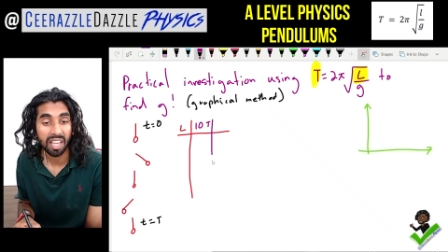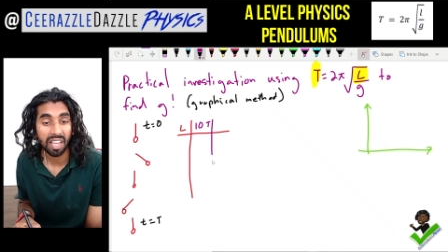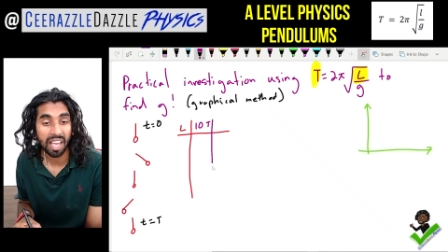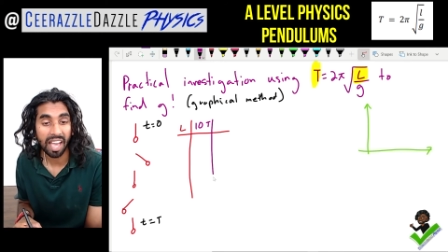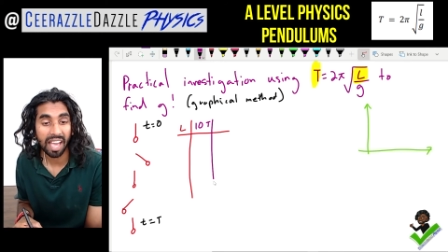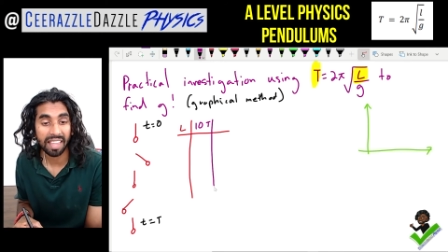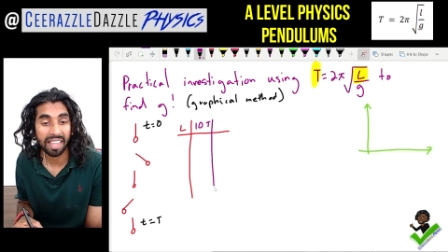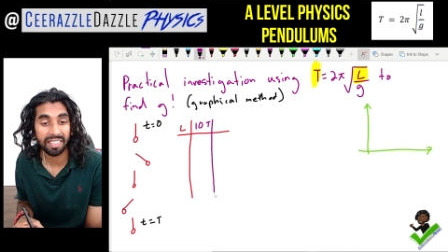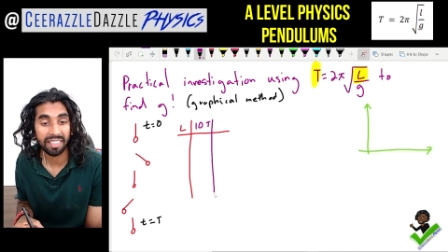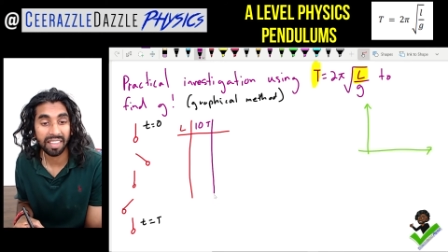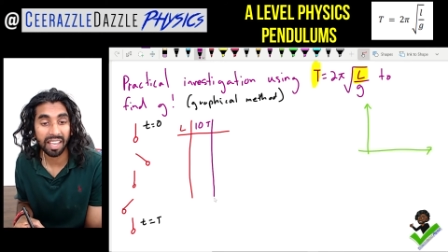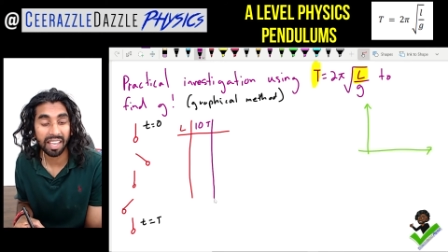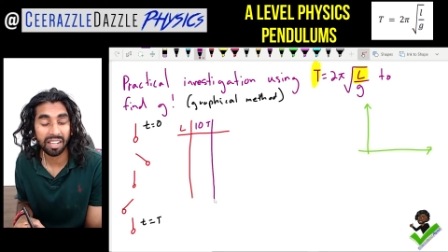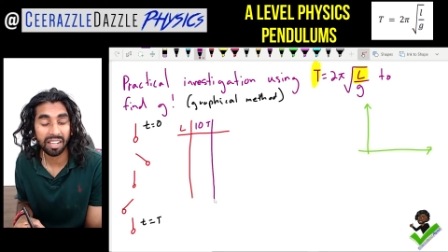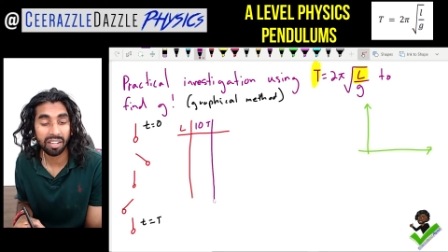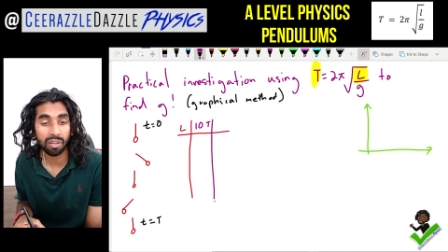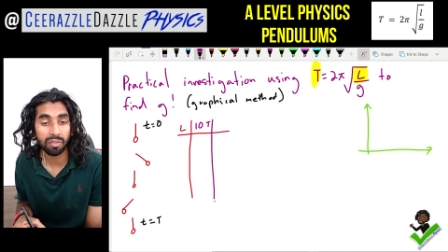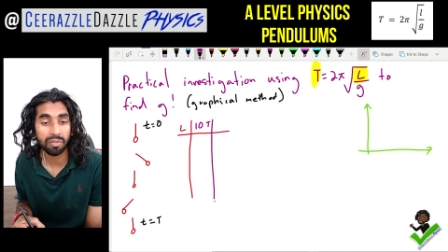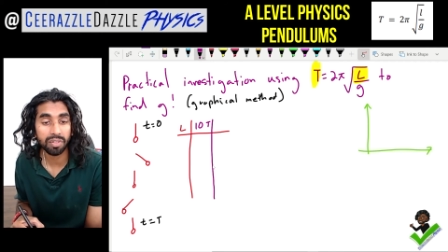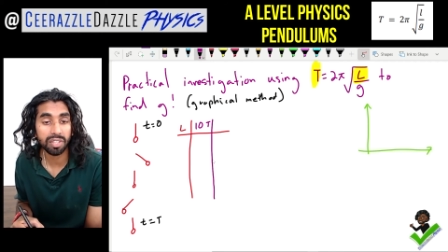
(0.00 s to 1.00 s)
And then
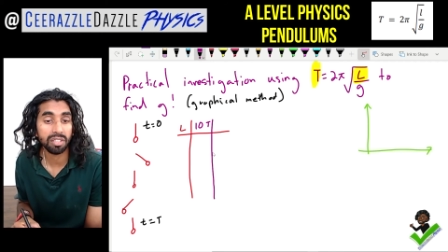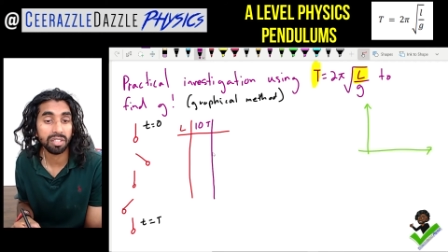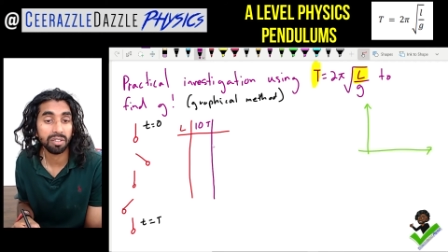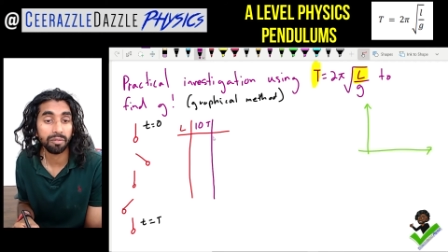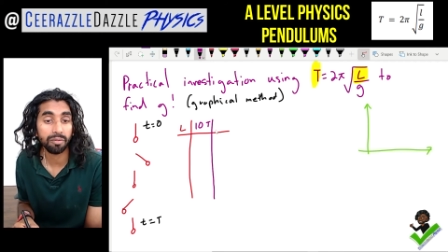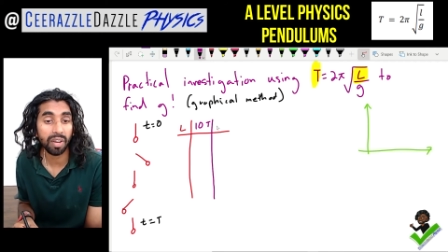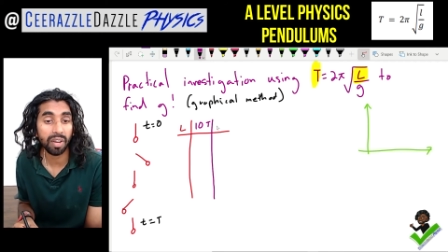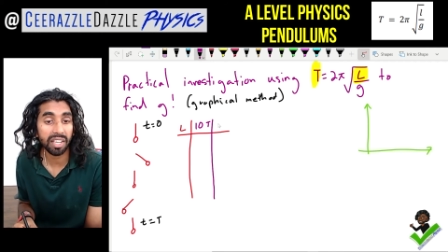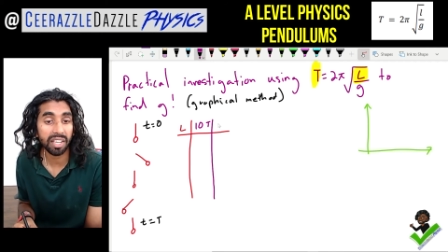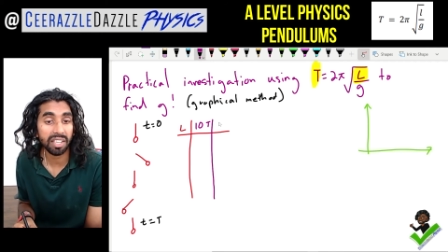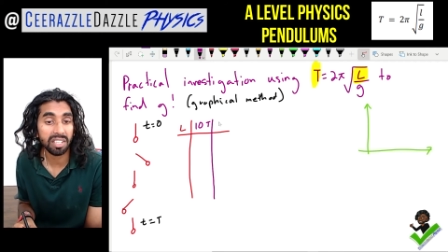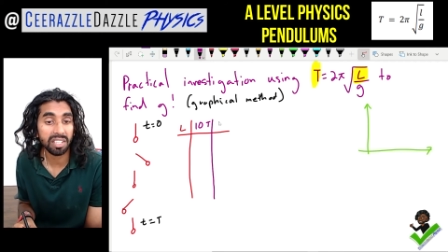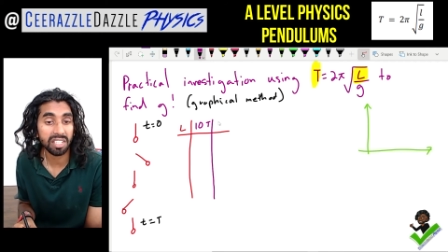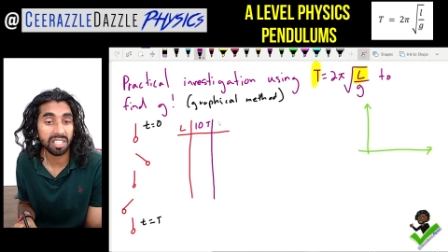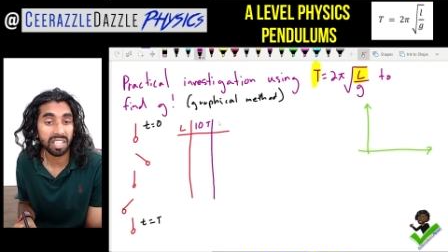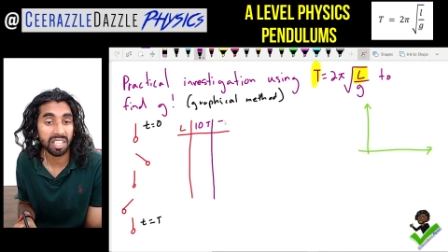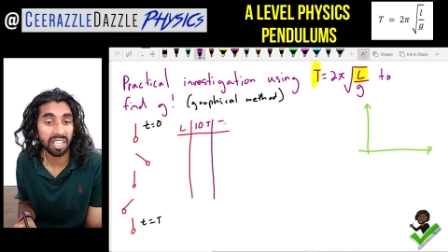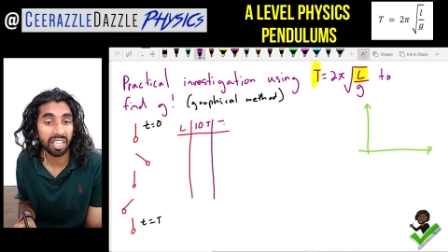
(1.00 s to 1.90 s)
obviously to find t,